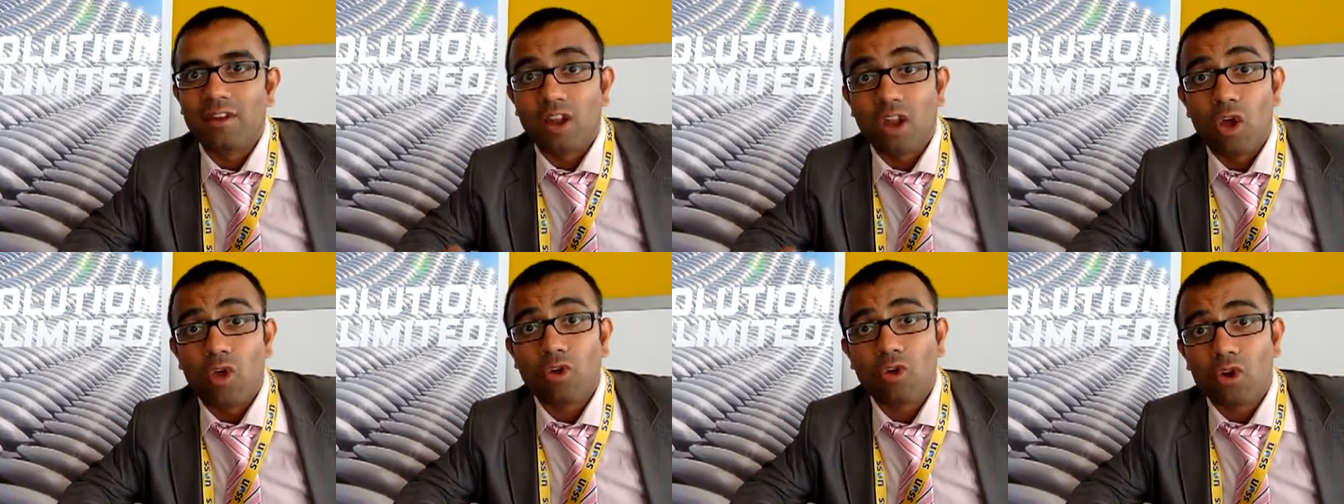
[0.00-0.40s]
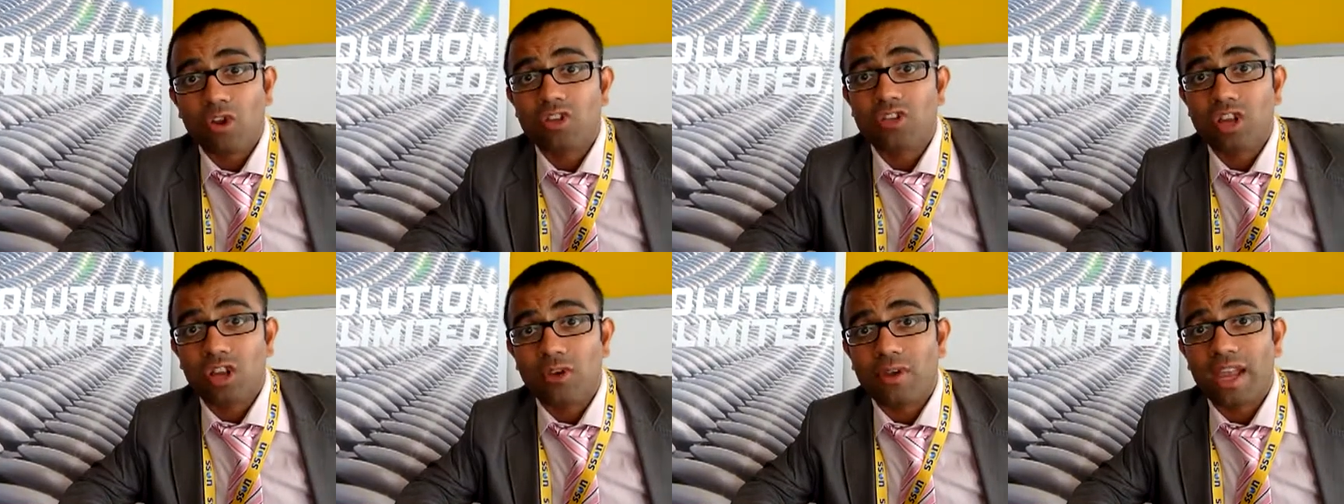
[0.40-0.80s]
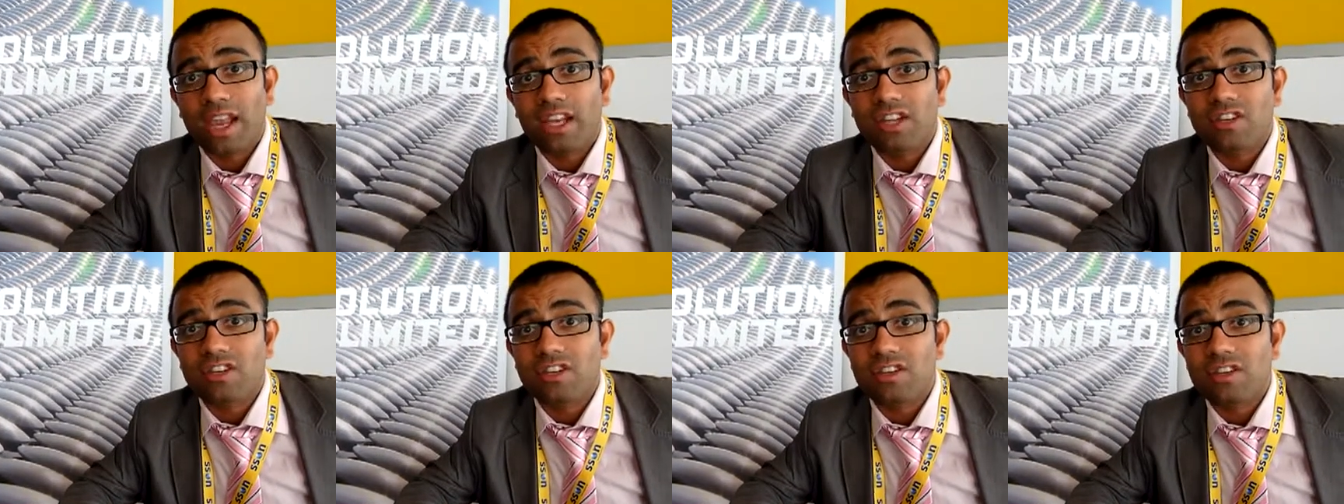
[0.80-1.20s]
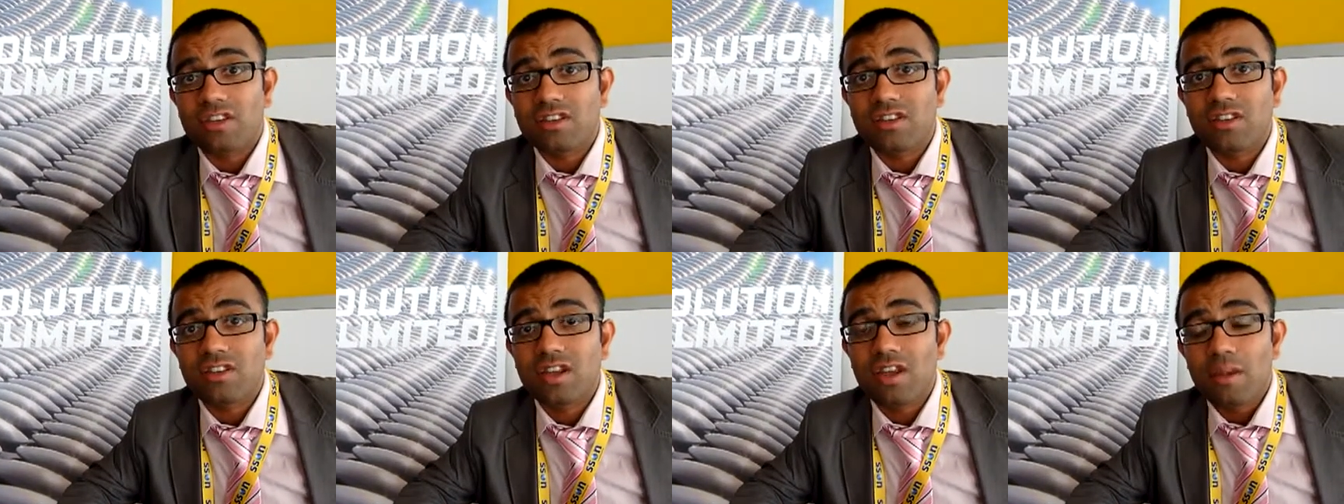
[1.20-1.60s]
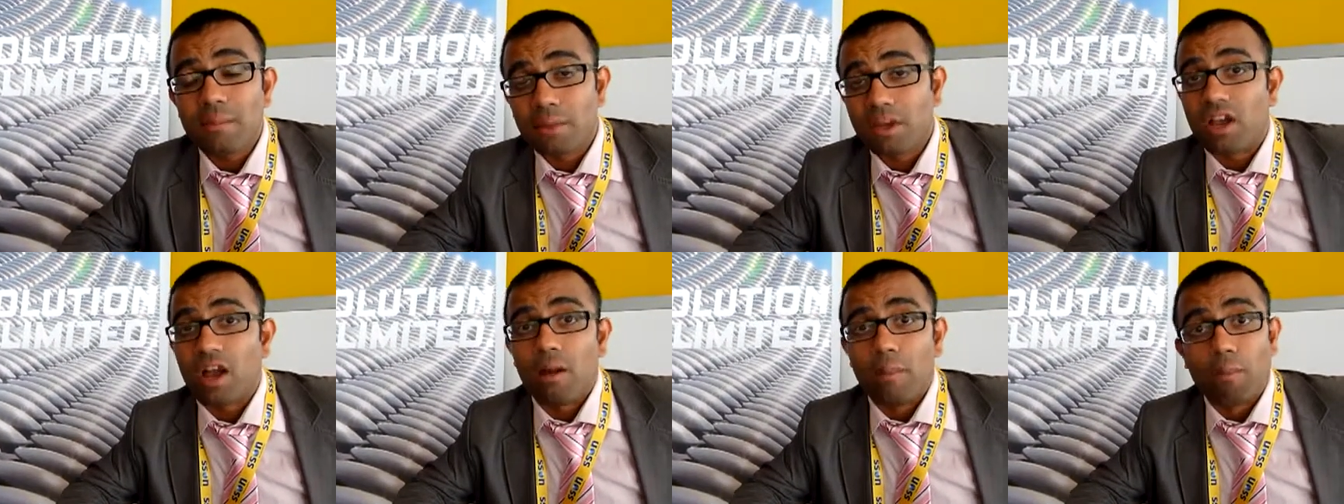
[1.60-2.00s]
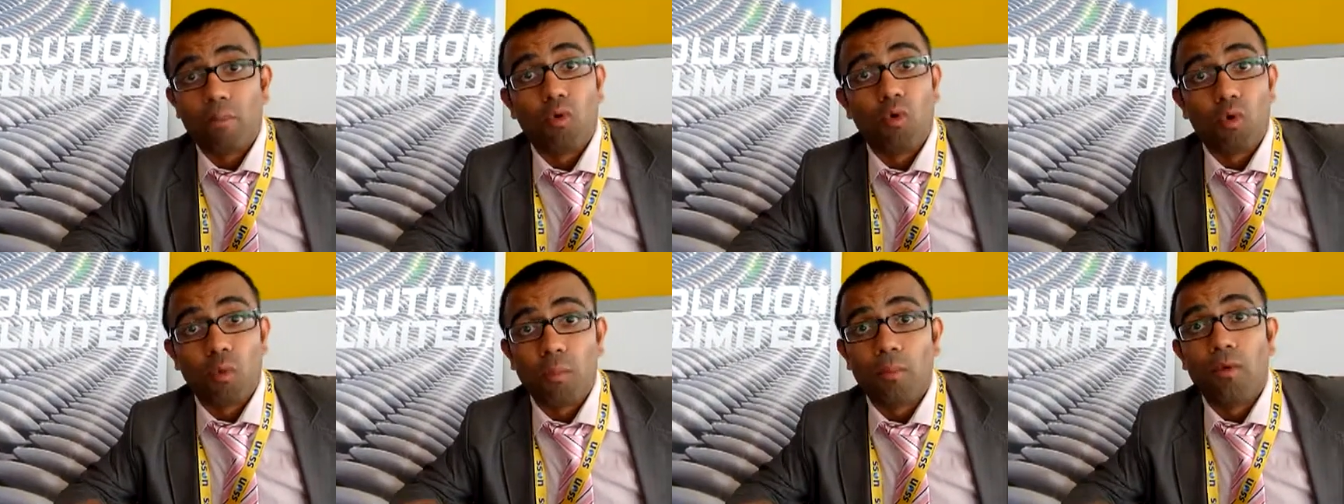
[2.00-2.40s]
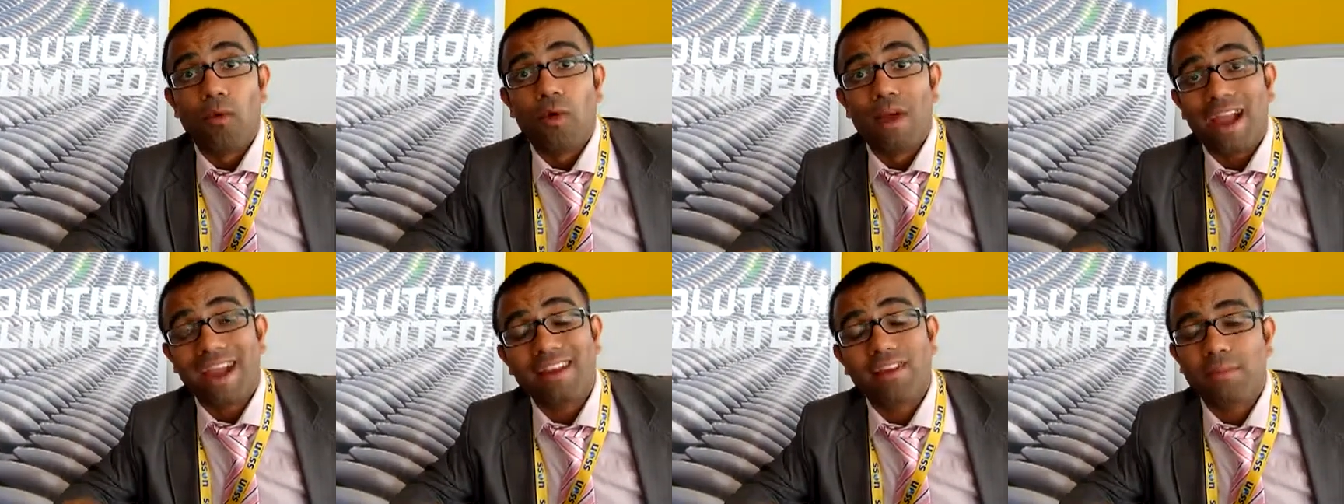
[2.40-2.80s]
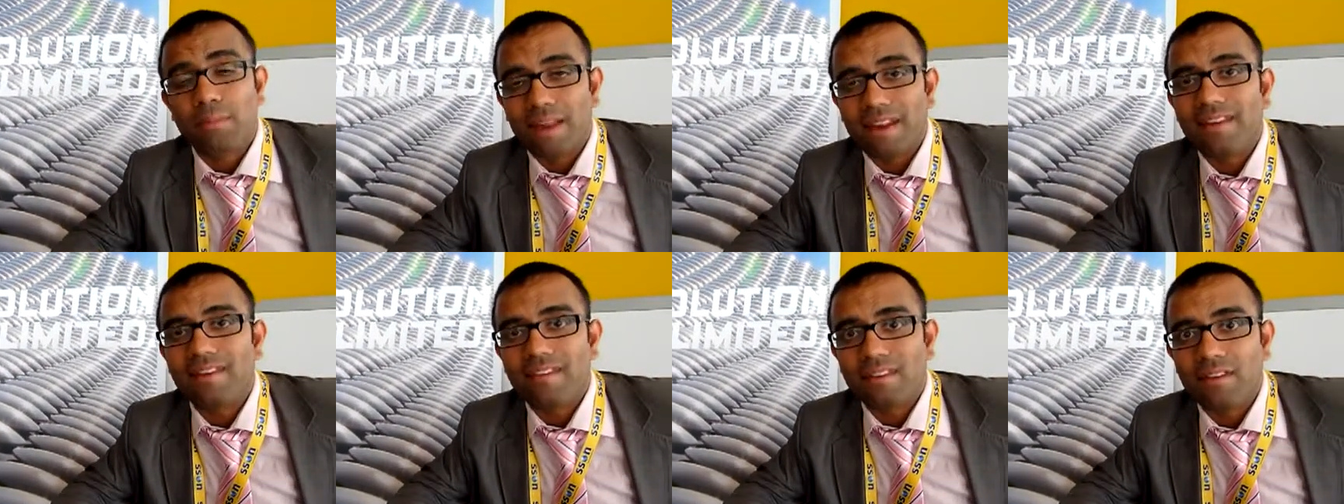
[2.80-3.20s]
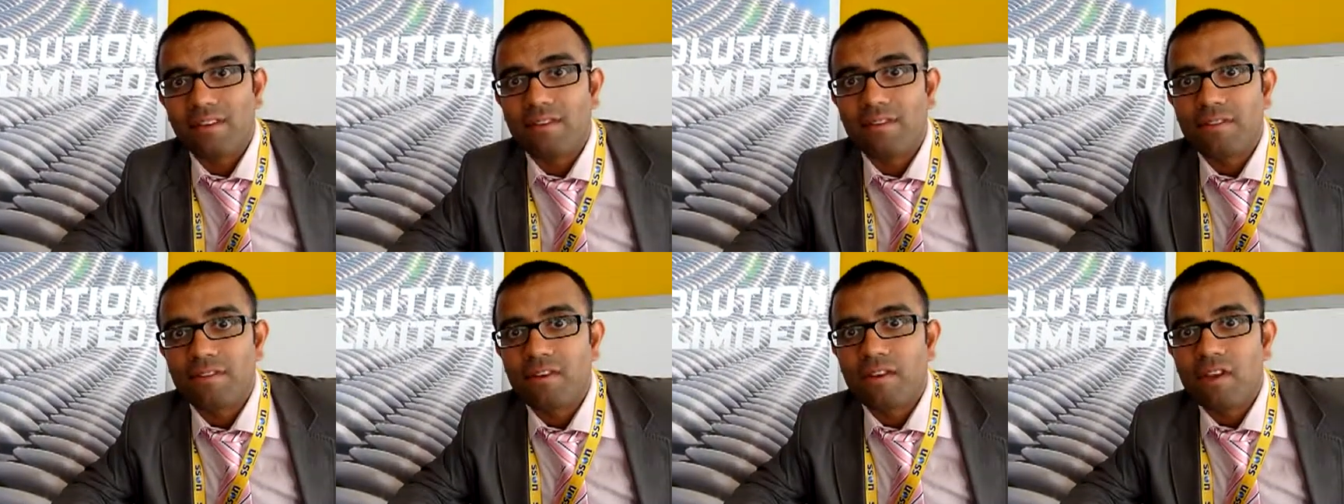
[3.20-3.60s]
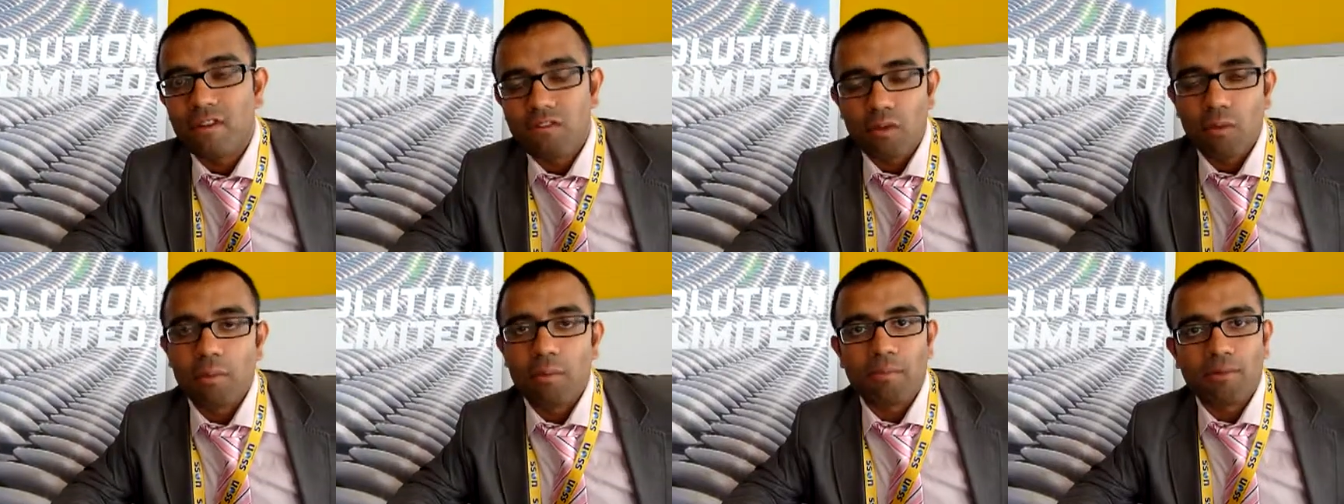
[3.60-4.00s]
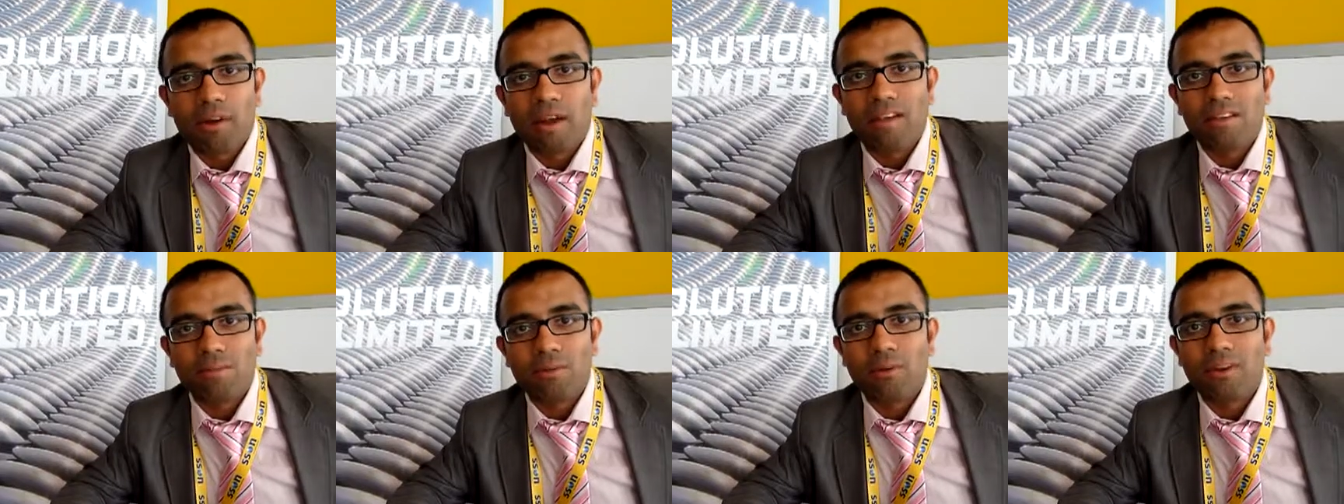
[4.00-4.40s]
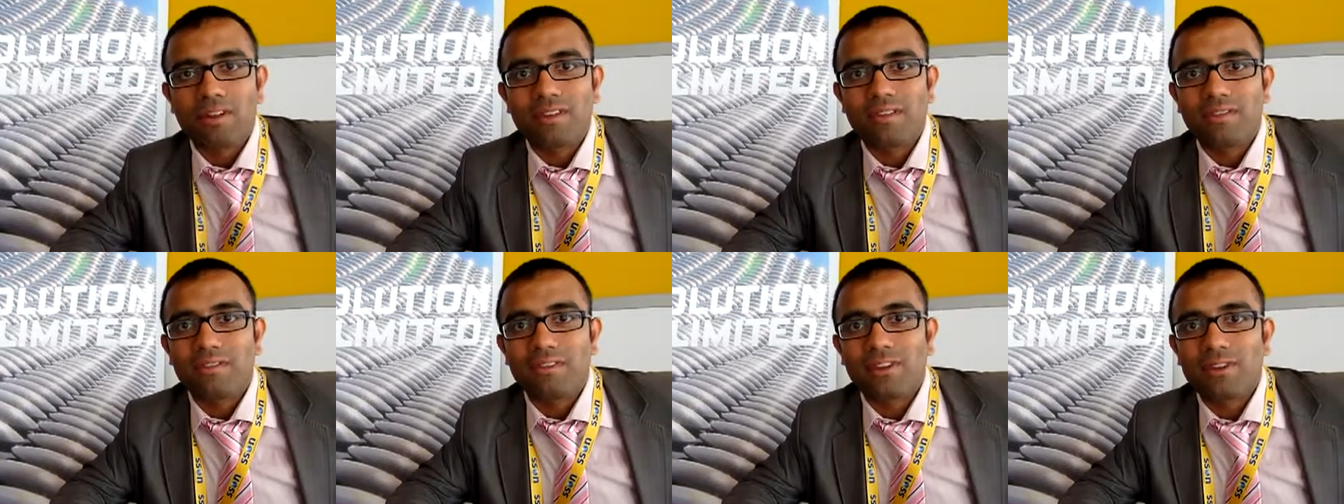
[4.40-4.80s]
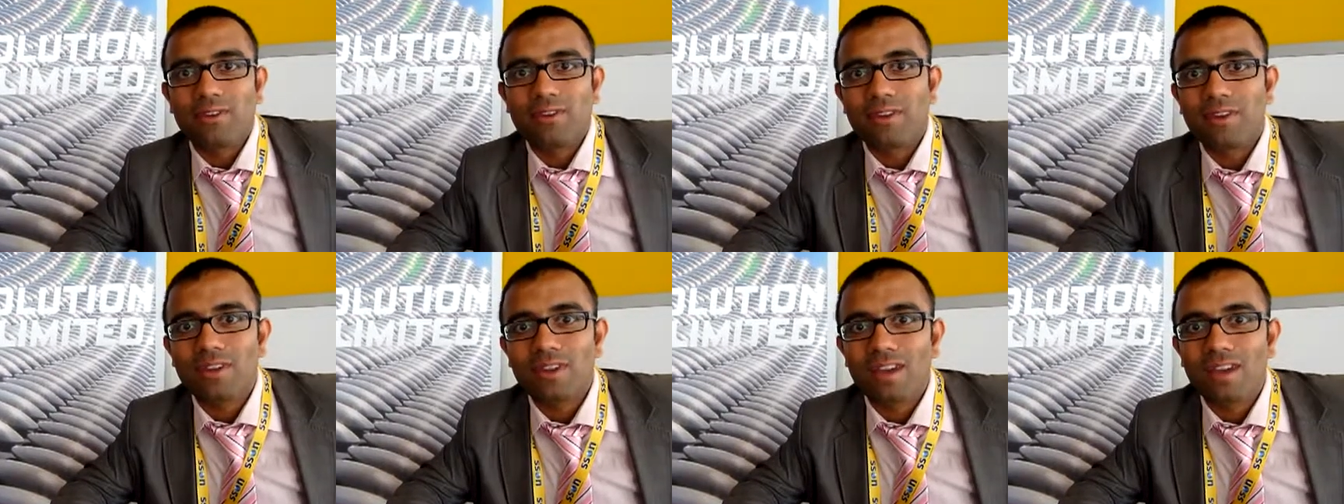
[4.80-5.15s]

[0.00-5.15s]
the low-cost locations become more and more expensive from a price point of view.